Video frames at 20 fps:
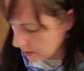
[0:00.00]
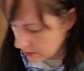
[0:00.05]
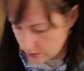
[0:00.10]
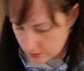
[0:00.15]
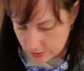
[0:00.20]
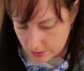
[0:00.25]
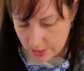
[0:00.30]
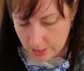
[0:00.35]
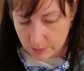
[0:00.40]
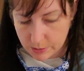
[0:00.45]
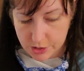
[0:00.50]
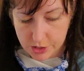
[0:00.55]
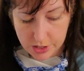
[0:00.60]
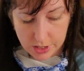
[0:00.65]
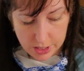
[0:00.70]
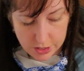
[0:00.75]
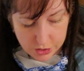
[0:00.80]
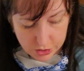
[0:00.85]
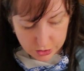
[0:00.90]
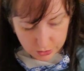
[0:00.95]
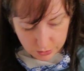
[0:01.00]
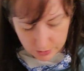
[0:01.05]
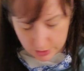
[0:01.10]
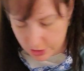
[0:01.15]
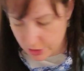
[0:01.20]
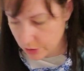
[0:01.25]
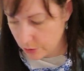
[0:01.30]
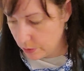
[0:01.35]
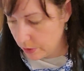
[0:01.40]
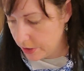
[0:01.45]
So now what you're going to do is
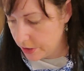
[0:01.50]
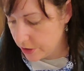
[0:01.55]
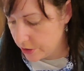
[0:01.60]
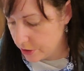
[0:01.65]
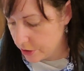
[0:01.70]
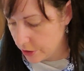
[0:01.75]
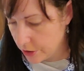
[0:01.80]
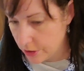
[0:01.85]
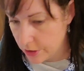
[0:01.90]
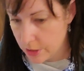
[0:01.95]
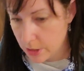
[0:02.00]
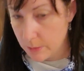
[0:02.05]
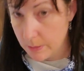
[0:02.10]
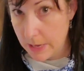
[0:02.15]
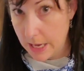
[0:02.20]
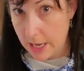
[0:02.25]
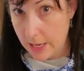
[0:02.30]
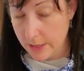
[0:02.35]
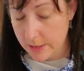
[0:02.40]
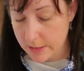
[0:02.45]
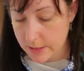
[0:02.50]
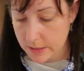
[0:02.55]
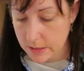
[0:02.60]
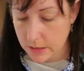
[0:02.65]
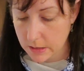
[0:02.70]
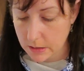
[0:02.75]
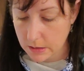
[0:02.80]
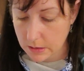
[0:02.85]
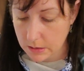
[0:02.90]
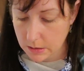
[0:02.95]
you're going to turn your mask
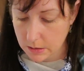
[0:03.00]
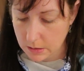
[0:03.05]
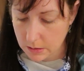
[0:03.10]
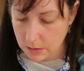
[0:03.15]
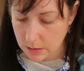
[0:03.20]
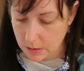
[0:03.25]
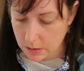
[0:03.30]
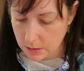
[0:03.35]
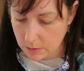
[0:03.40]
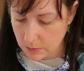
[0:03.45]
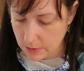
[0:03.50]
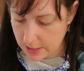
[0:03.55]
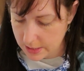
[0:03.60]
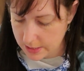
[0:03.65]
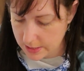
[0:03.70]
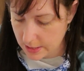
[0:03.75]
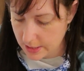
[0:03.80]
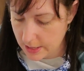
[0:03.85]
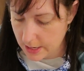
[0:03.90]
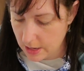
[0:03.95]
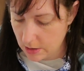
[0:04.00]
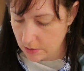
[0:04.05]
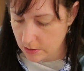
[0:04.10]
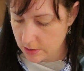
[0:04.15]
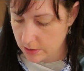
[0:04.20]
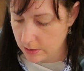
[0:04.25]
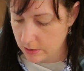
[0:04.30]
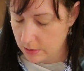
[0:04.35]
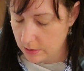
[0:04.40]
right side out.